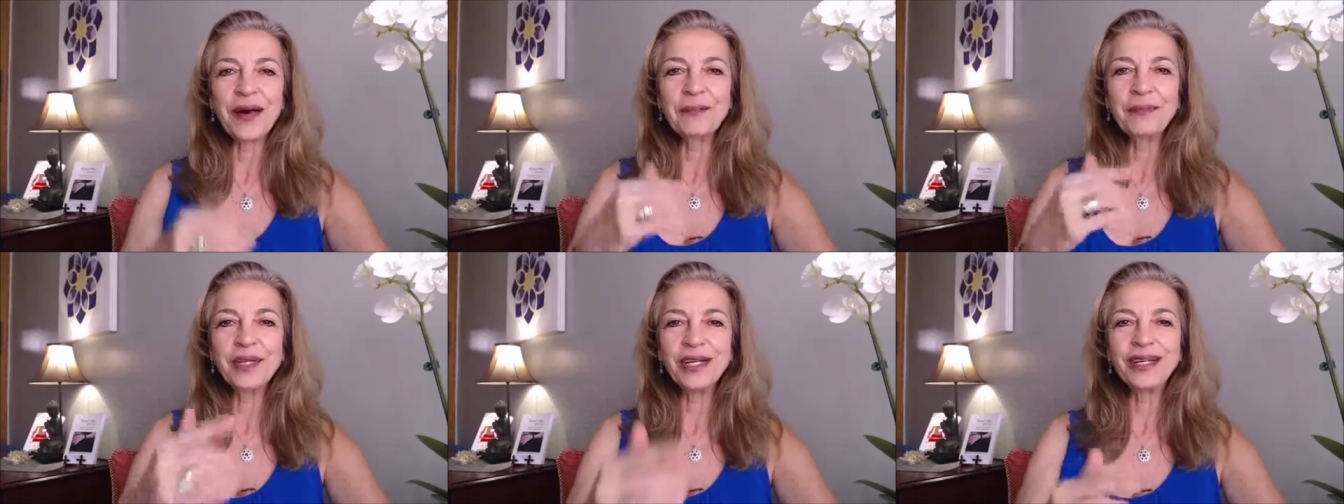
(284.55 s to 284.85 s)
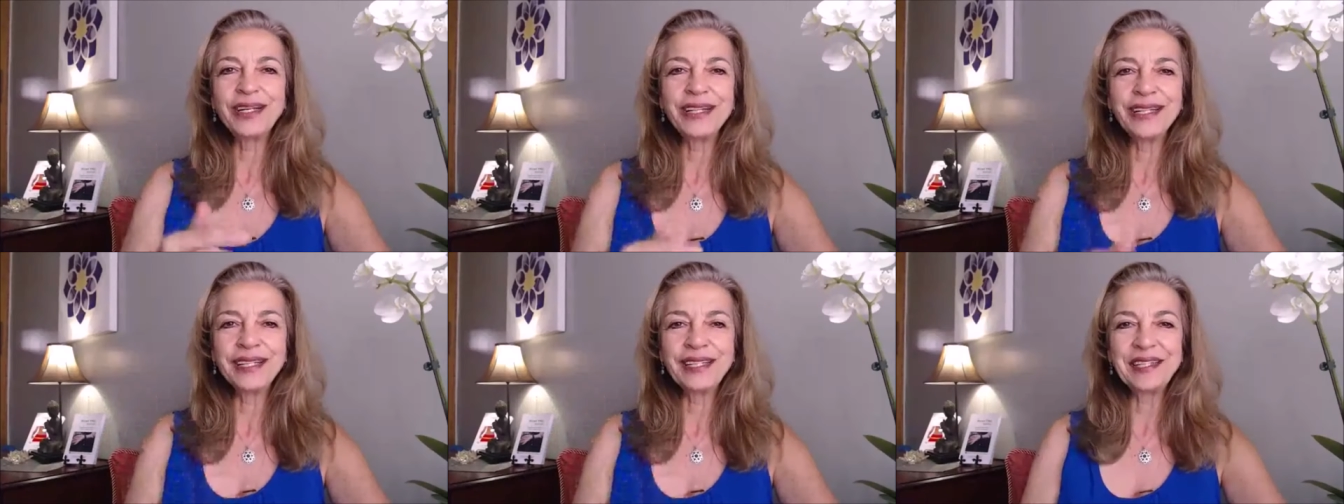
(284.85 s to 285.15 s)
I'm
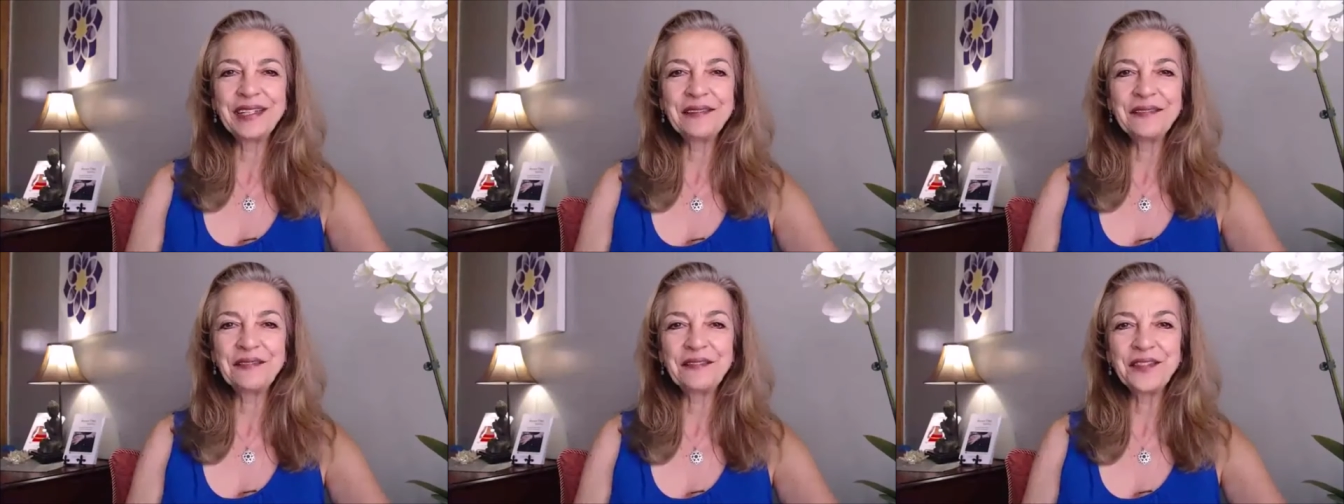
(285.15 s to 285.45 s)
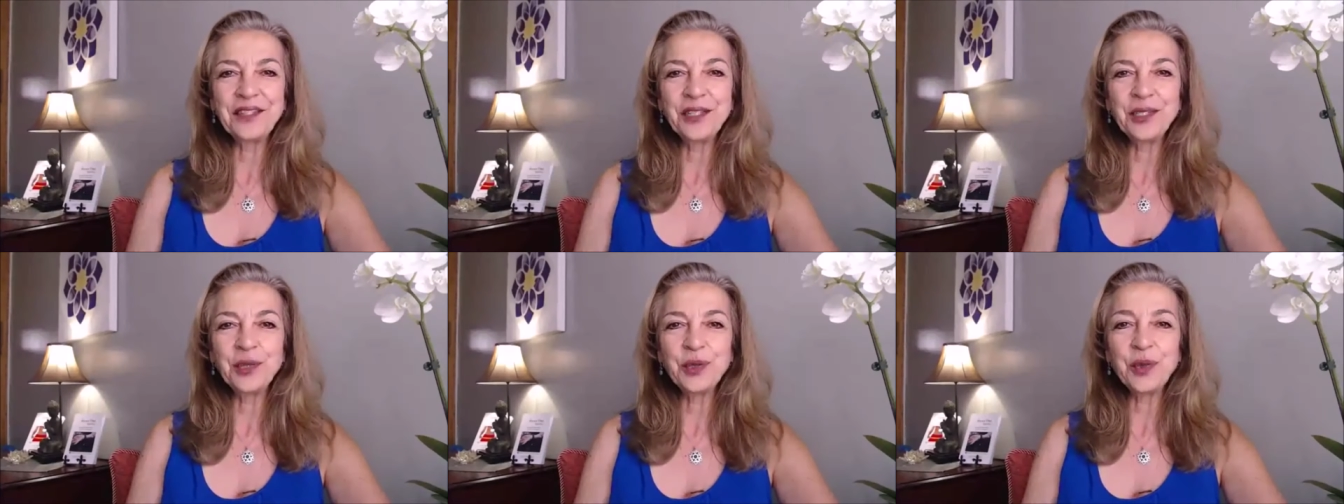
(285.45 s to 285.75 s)
going to give
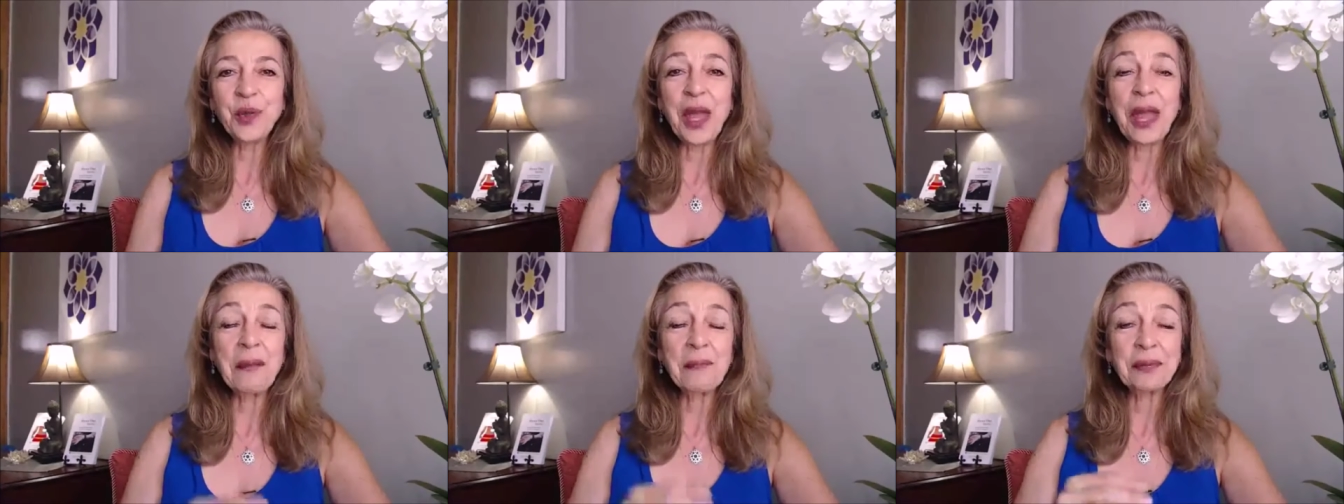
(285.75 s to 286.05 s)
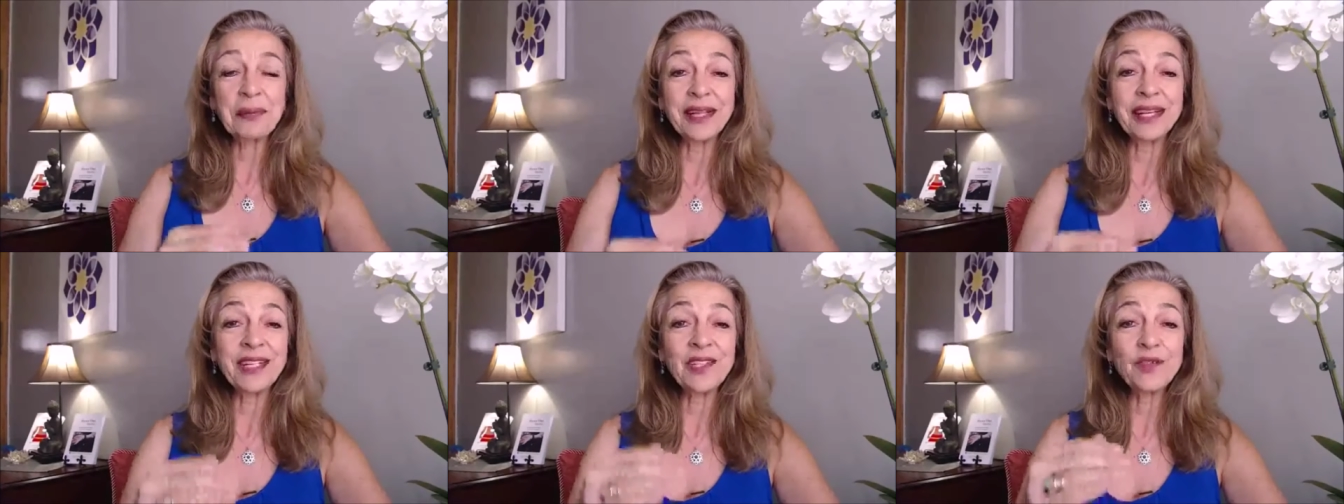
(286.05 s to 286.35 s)
you a
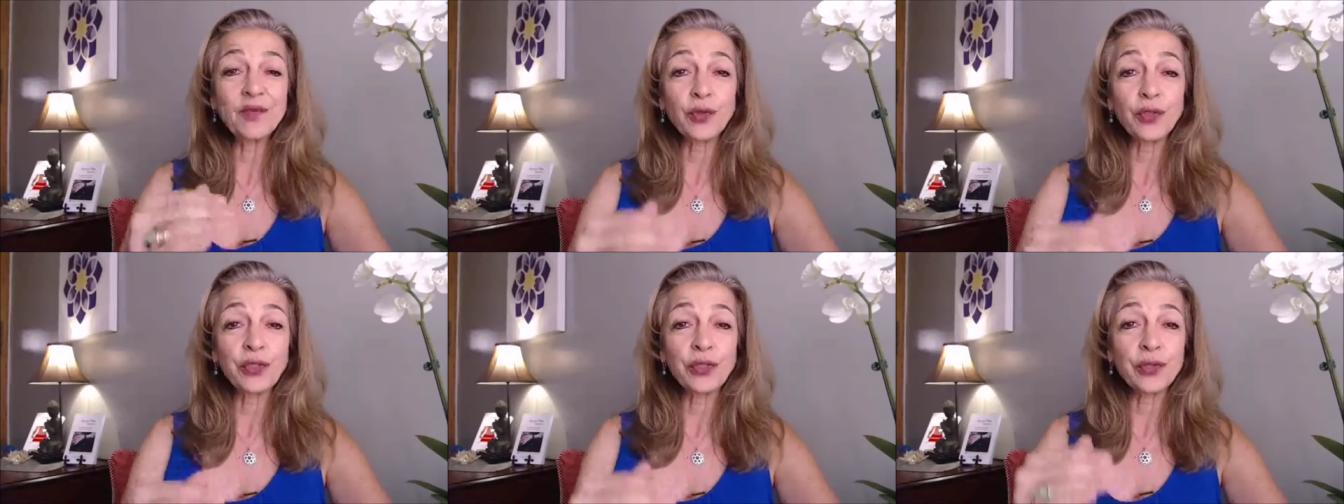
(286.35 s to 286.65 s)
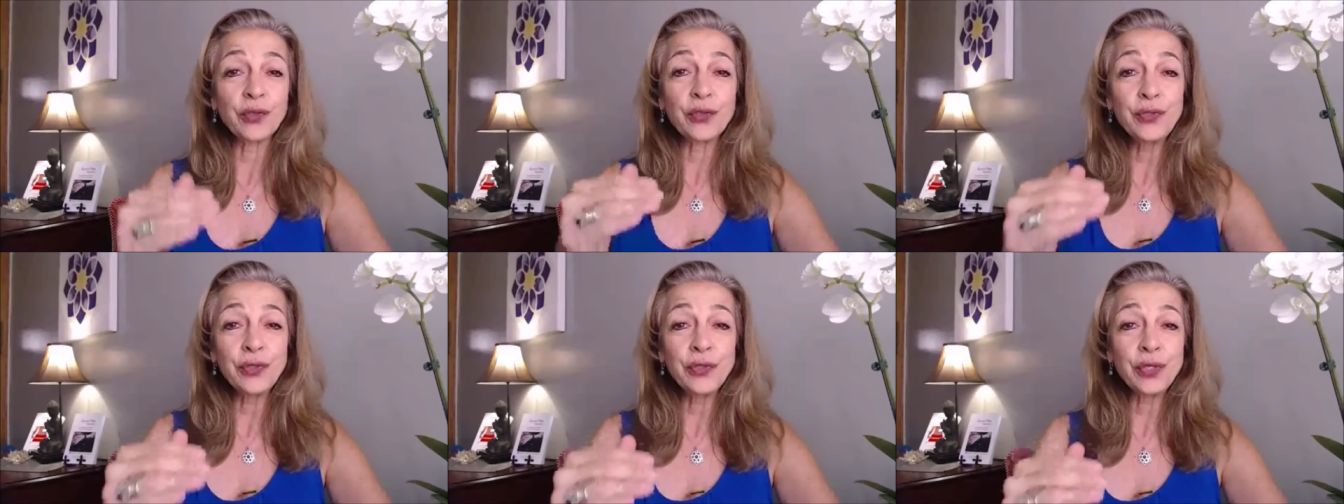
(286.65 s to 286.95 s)
place for
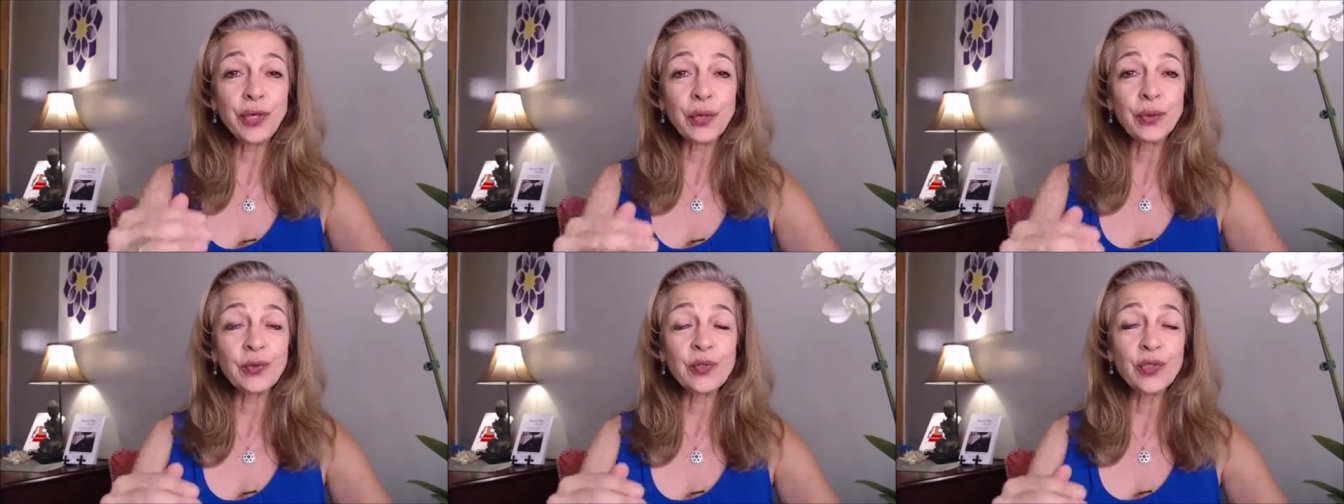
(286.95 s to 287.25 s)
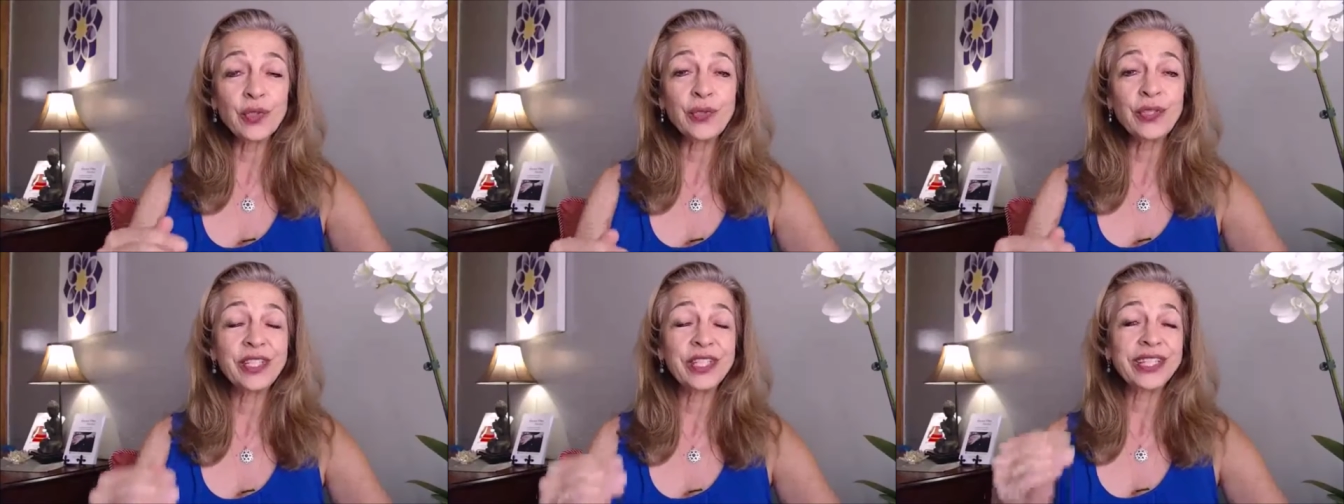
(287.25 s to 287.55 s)
you to go
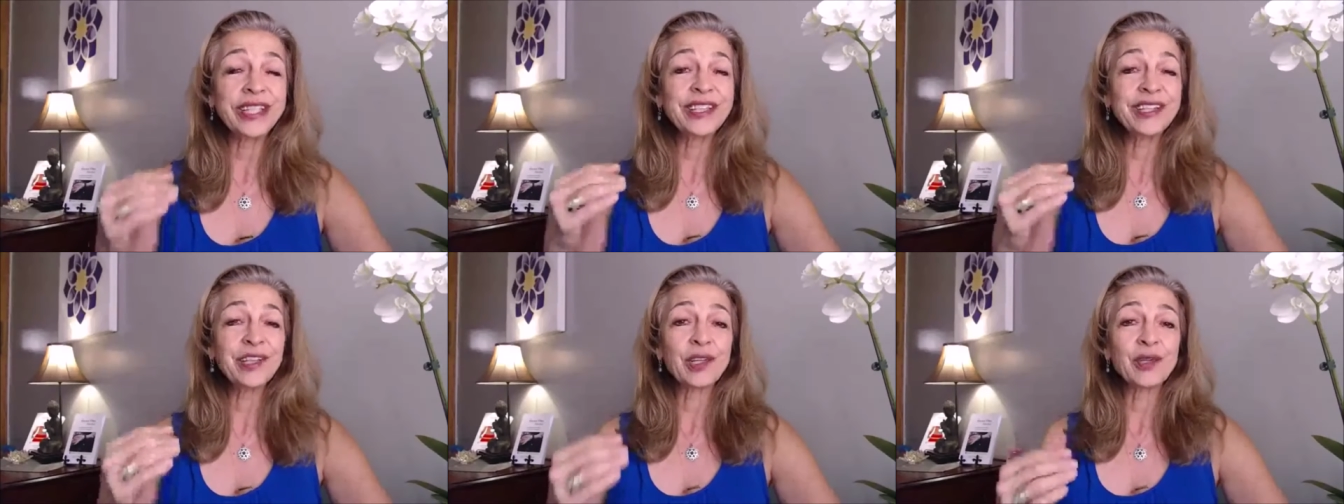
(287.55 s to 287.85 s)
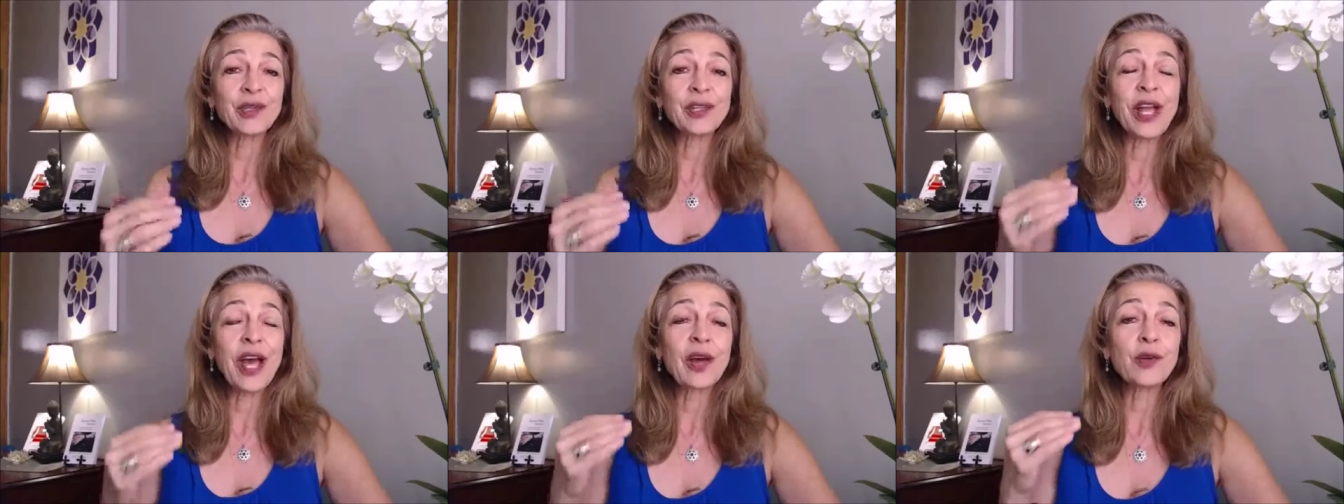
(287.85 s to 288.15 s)
so you can
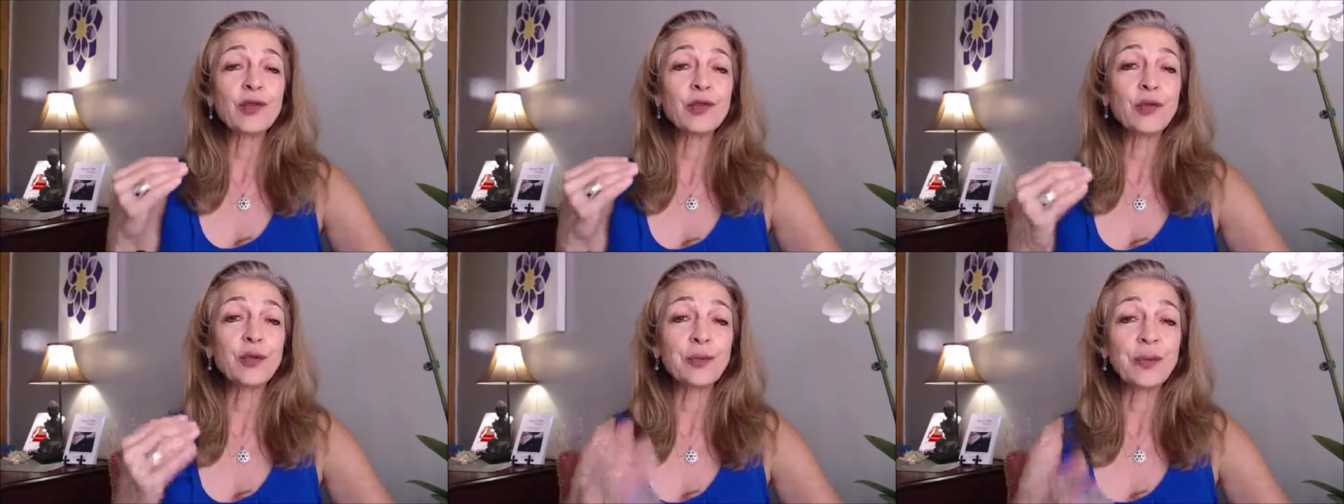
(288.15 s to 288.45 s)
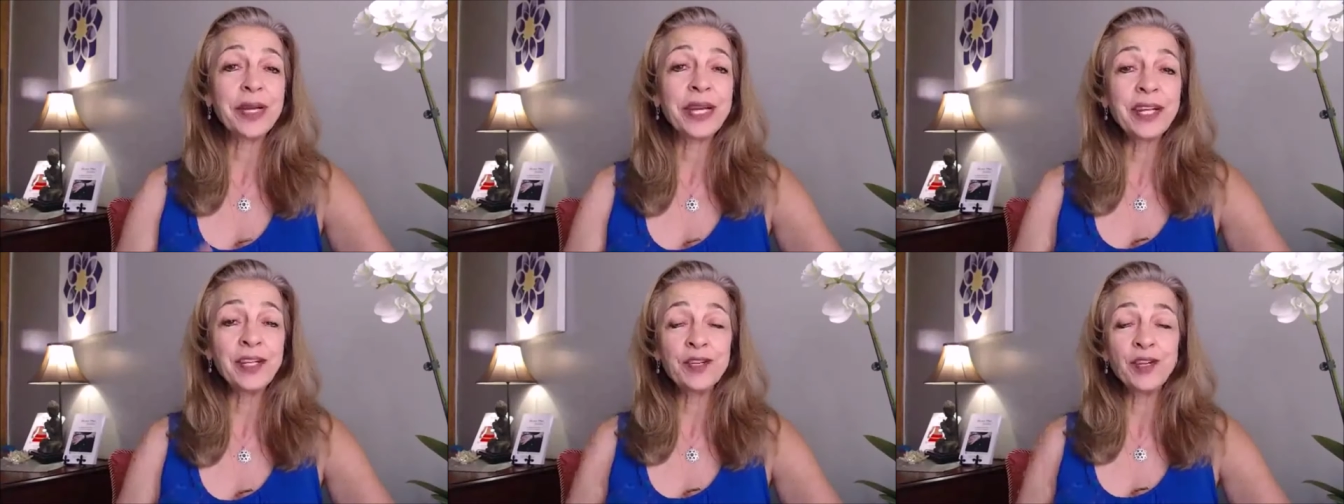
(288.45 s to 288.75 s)
learn how to
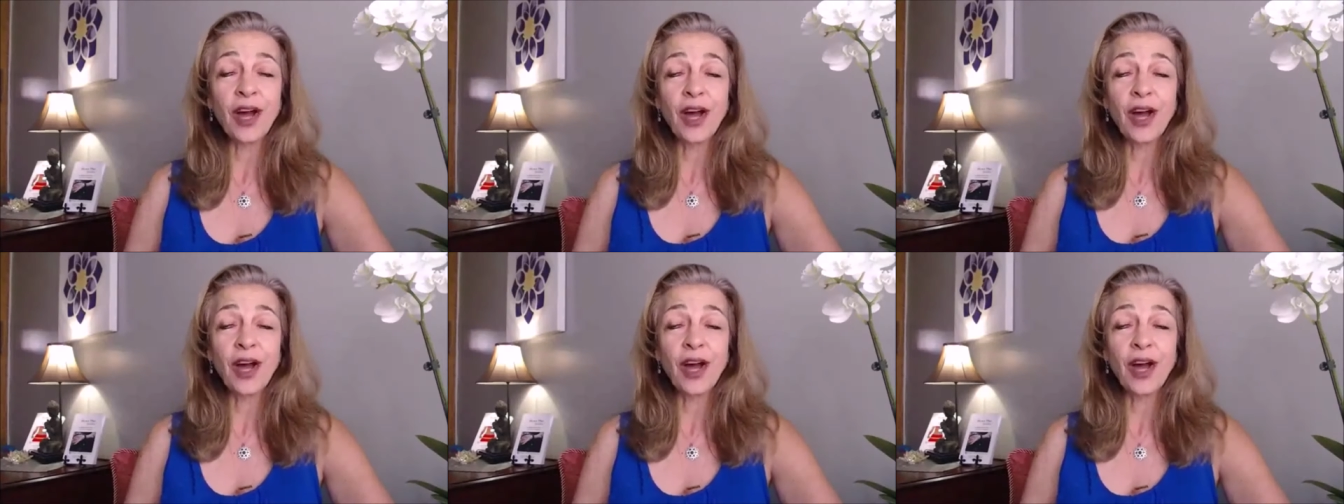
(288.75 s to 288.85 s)
pitch,